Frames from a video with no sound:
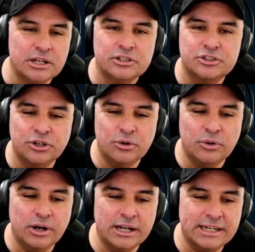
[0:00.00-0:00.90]

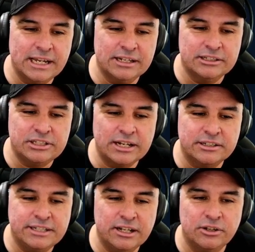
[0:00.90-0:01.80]
So again,
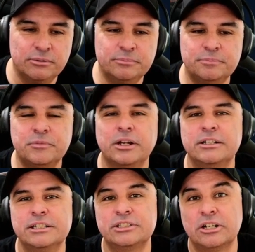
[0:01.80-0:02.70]
Donatello
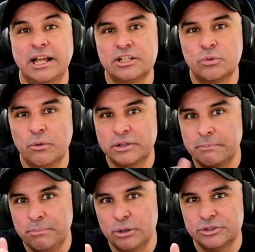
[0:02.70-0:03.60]
is the last one with the
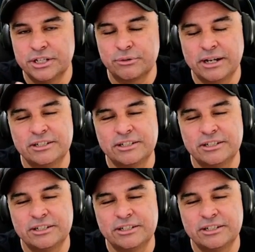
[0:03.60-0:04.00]
bow stick, right?